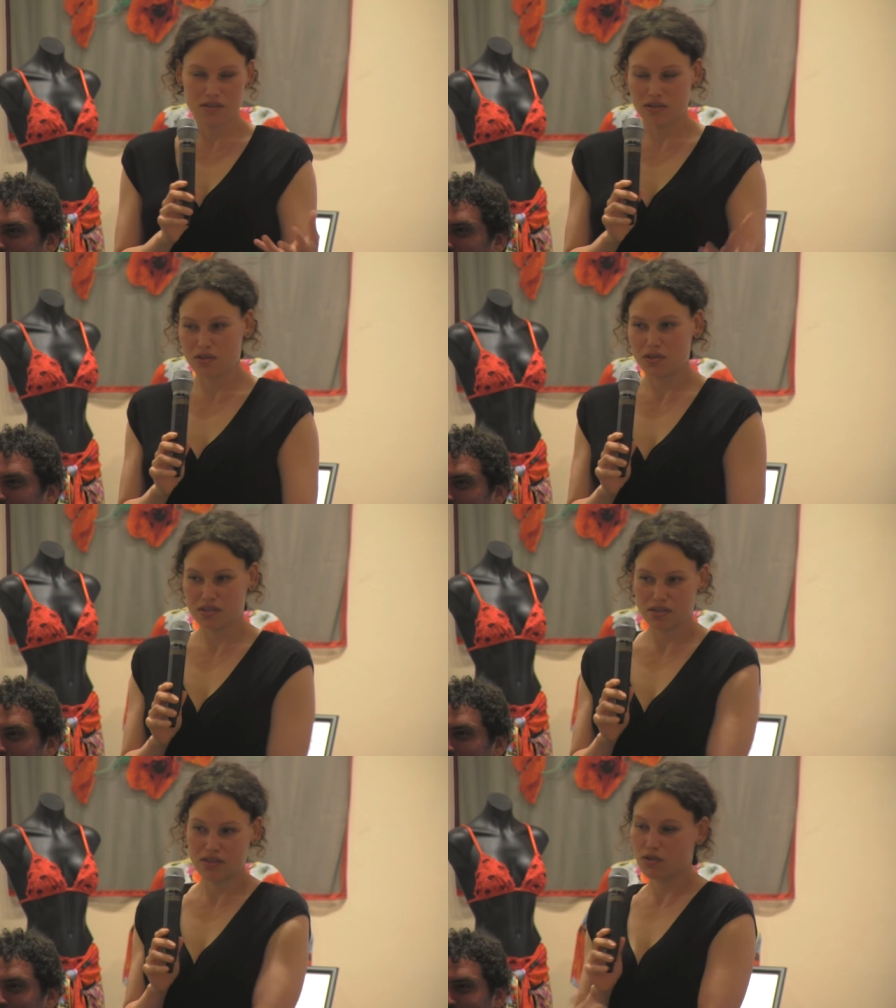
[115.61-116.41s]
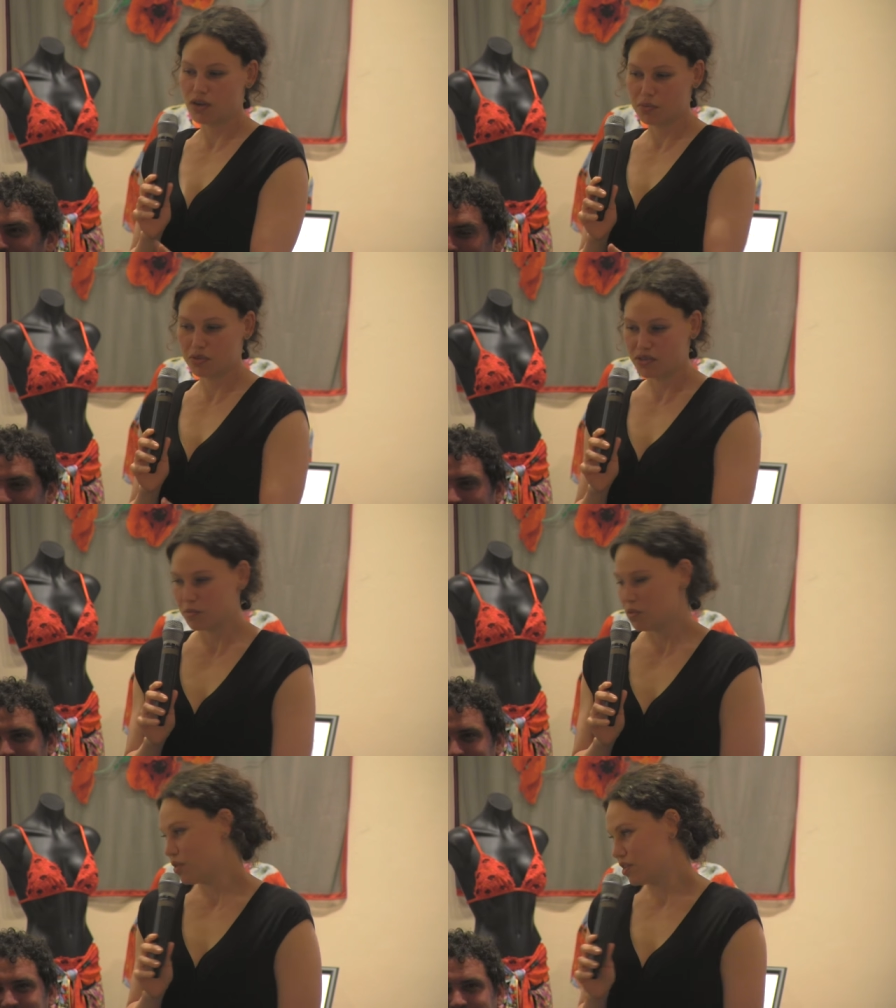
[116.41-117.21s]
you know, he's incredible as
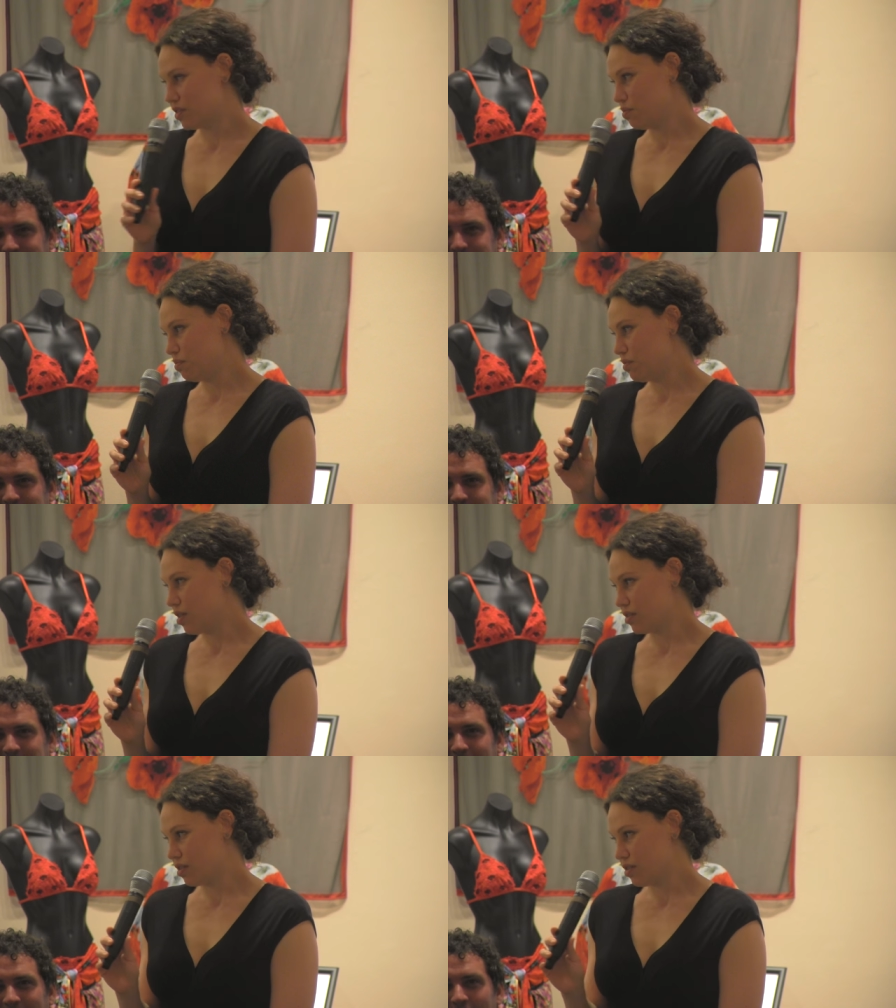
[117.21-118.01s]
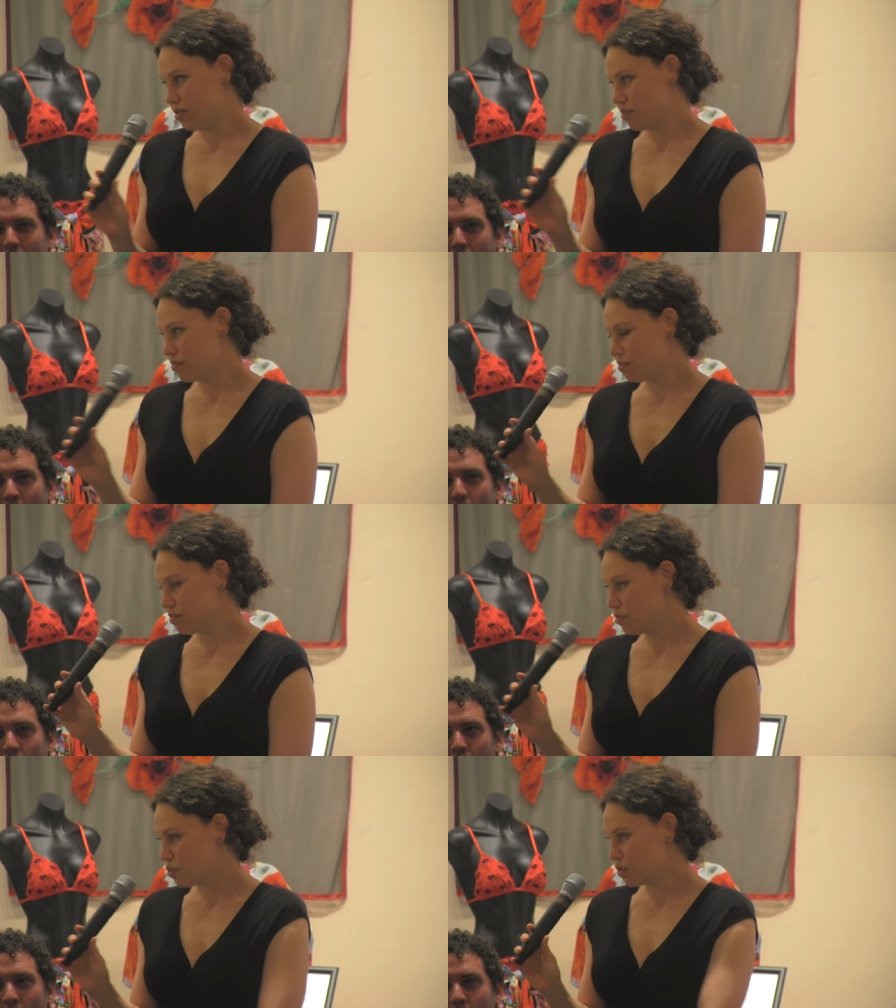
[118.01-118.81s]
a, as a, as a
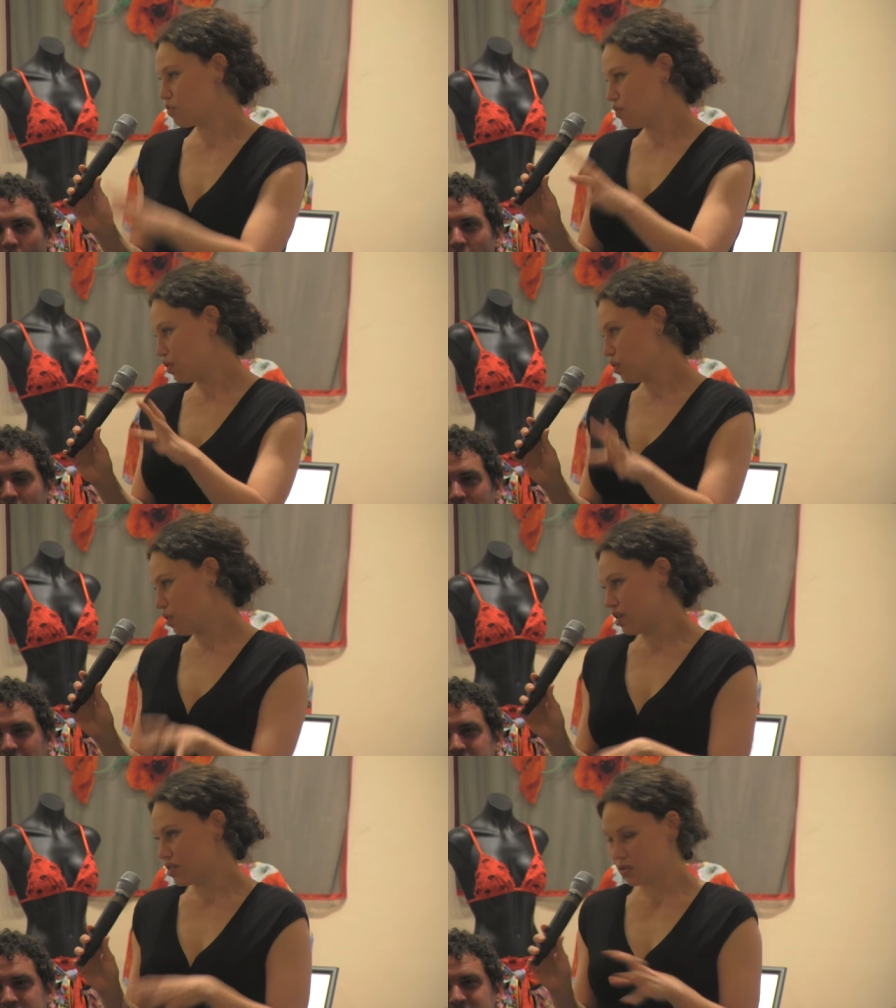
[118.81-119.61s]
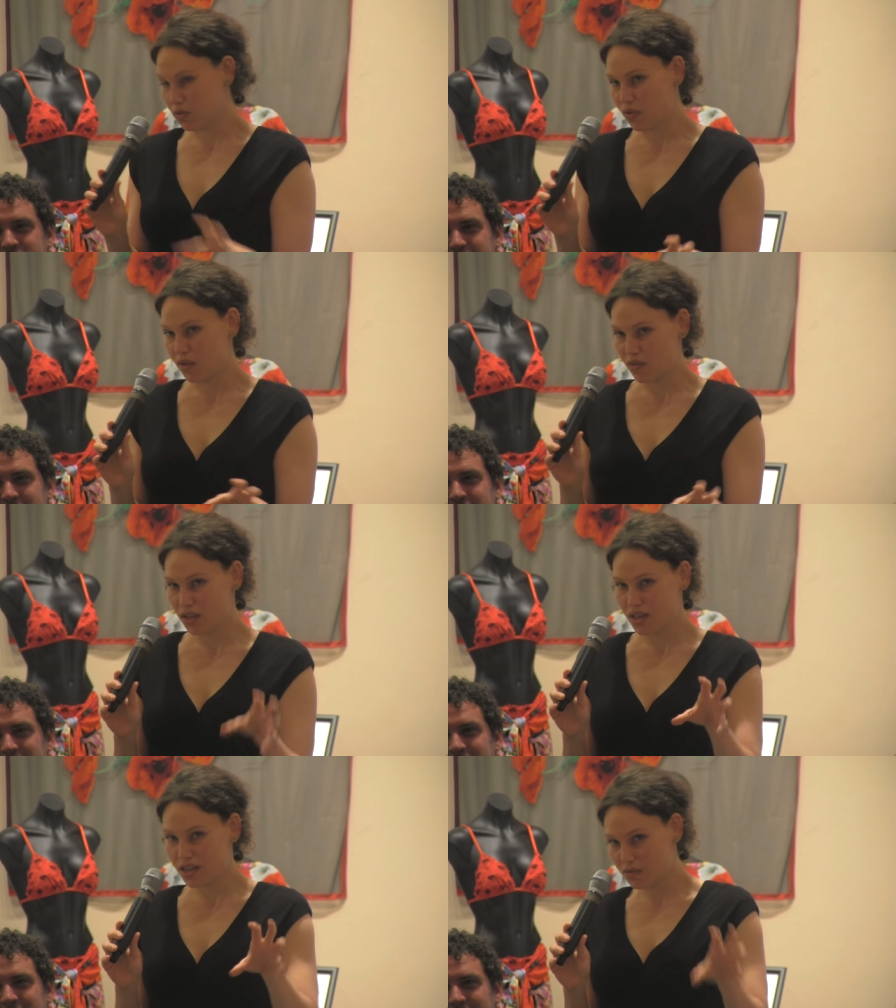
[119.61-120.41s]
music reviewer, and so
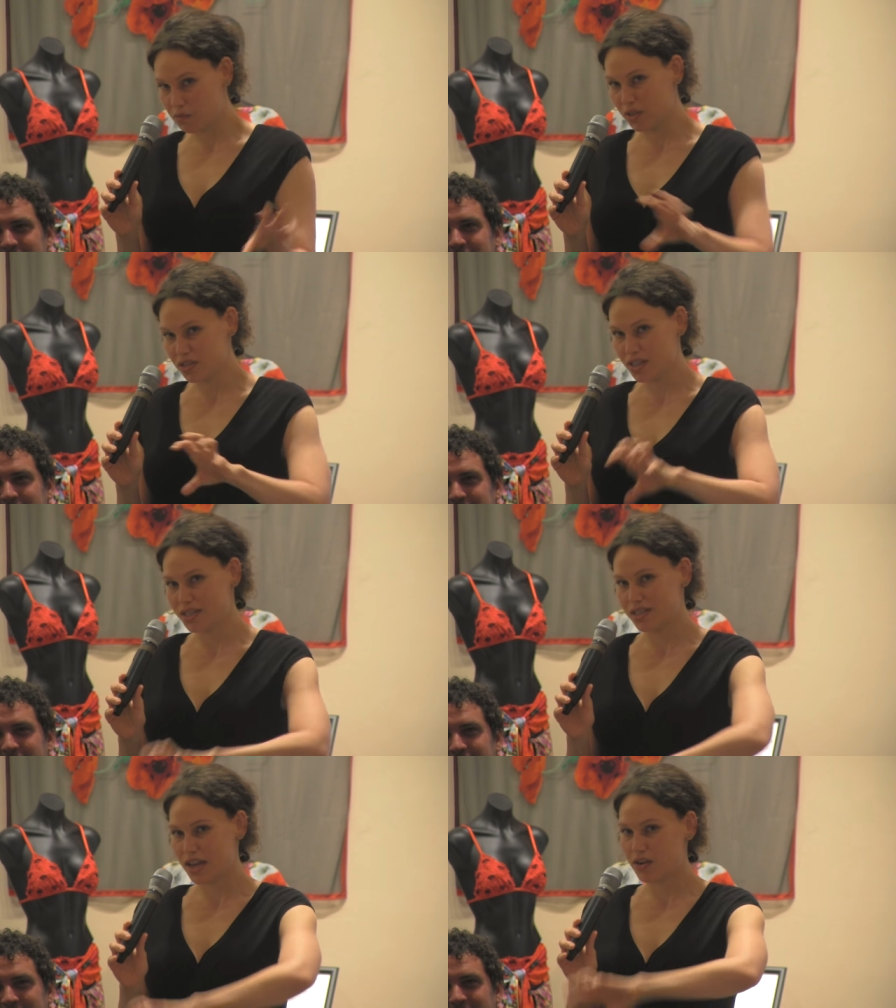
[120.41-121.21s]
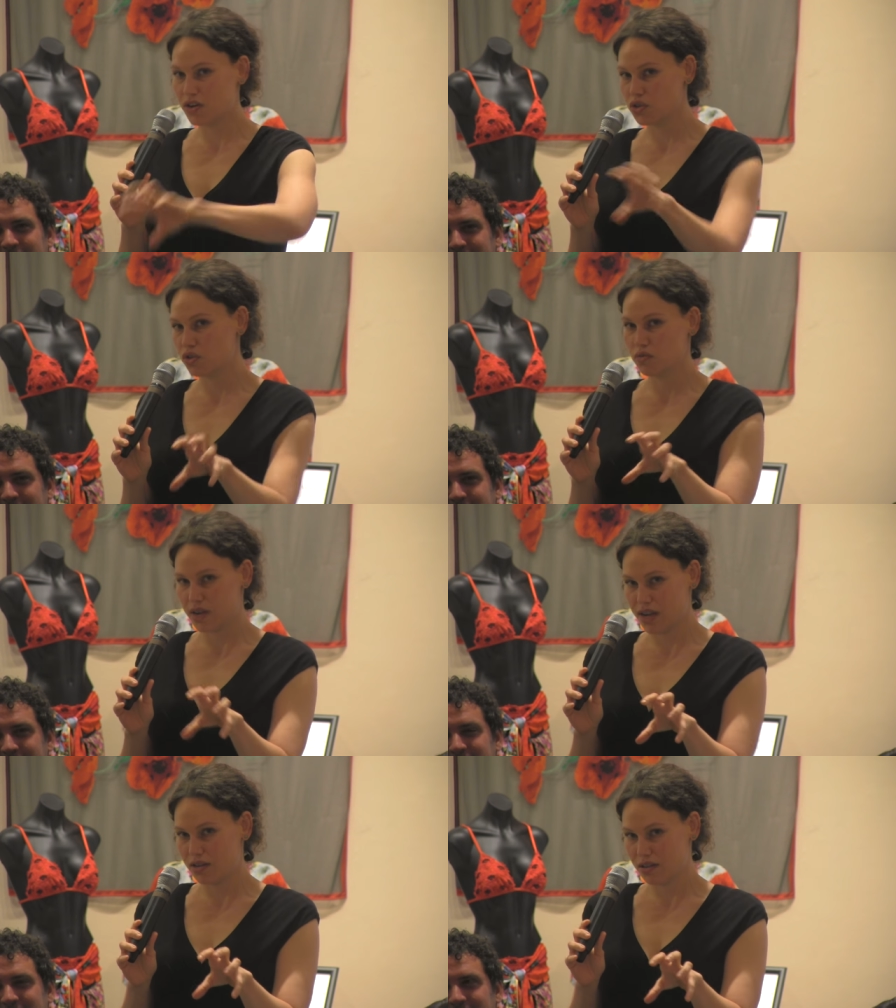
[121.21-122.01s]
involving building his character
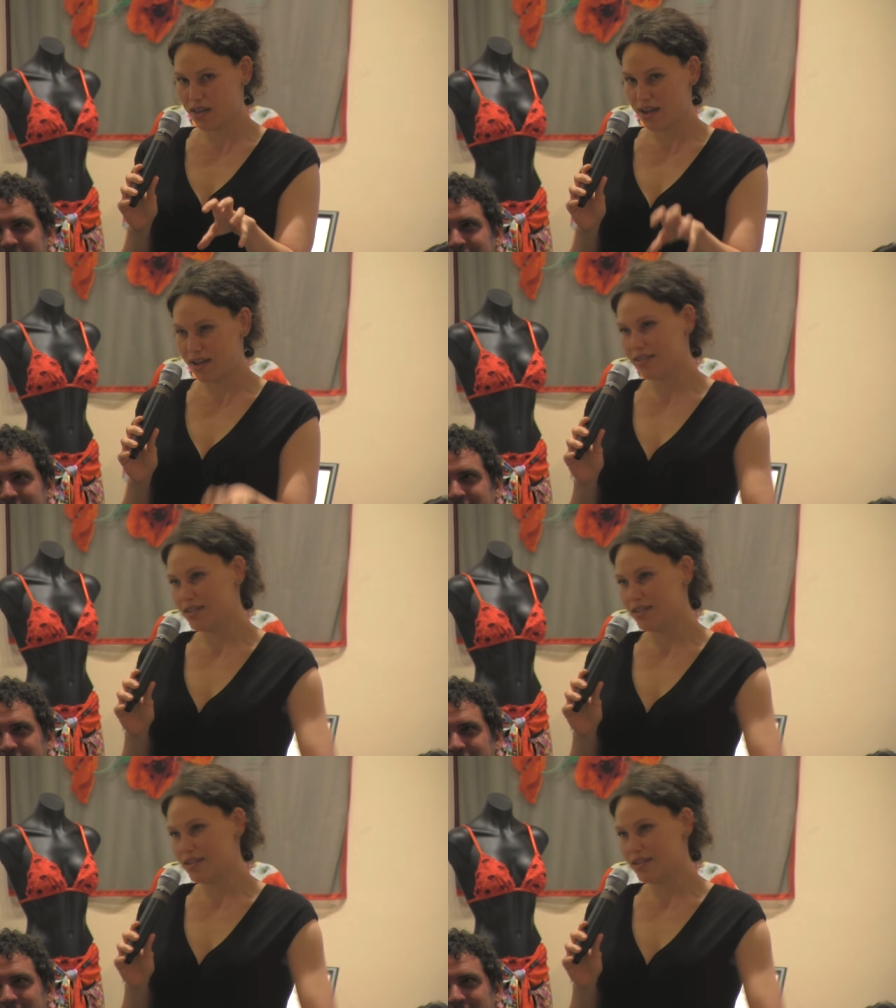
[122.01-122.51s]
around that,